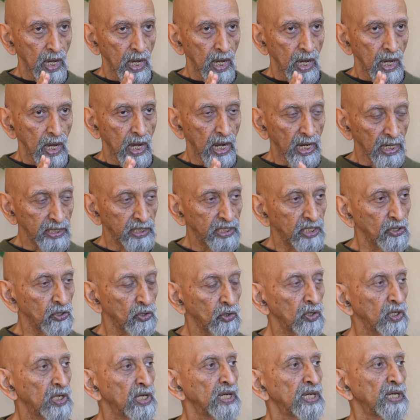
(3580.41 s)
Hatha
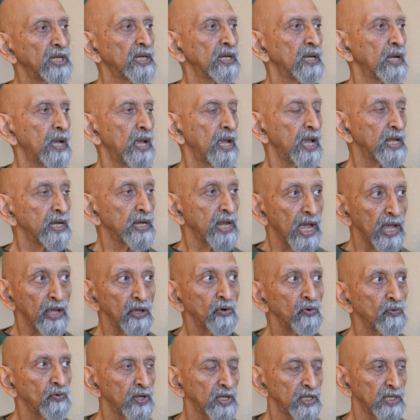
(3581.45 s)
Yoga and
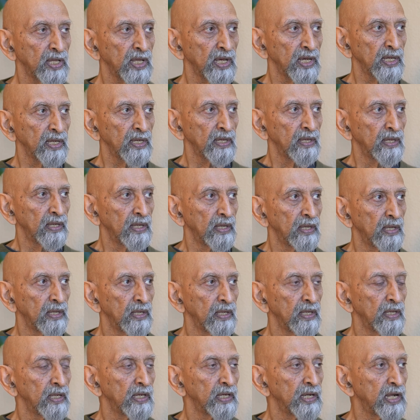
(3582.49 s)
Ayurveda
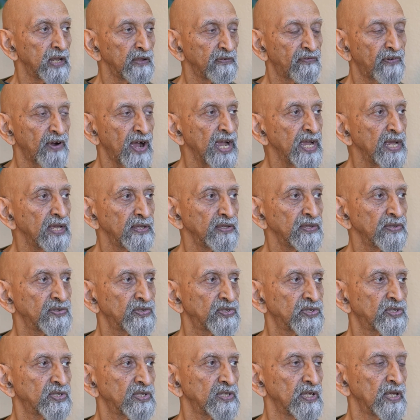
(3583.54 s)

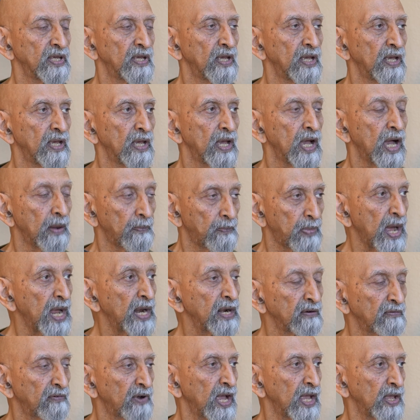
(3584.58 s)
defines
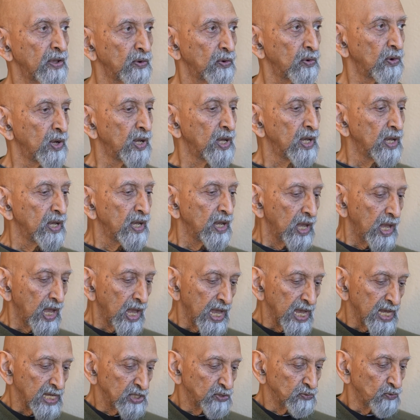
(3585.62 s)
apanavayu
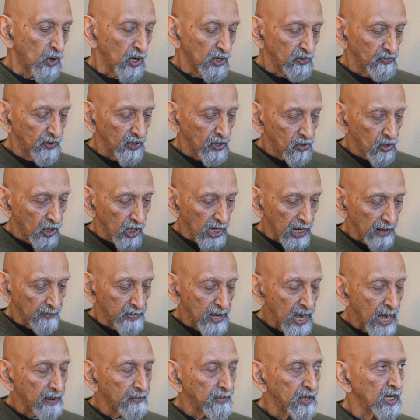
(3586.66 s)
as what we call
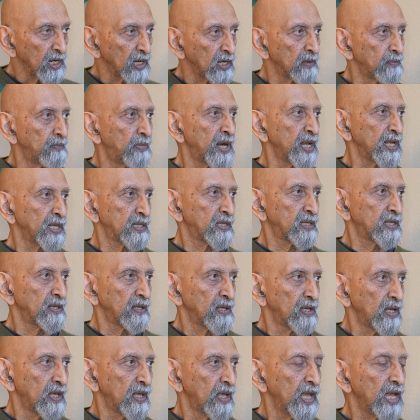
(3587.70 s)
abdominal breath,
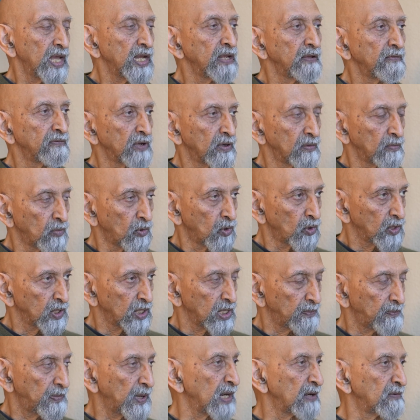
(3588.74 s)
and even more
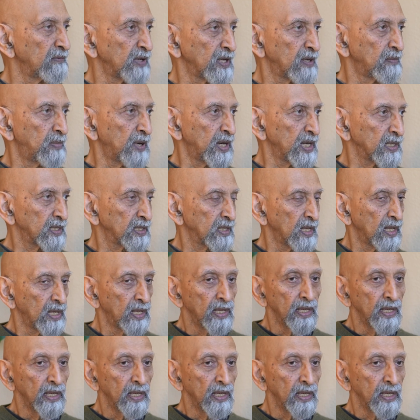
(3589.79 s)
the pelvic breath.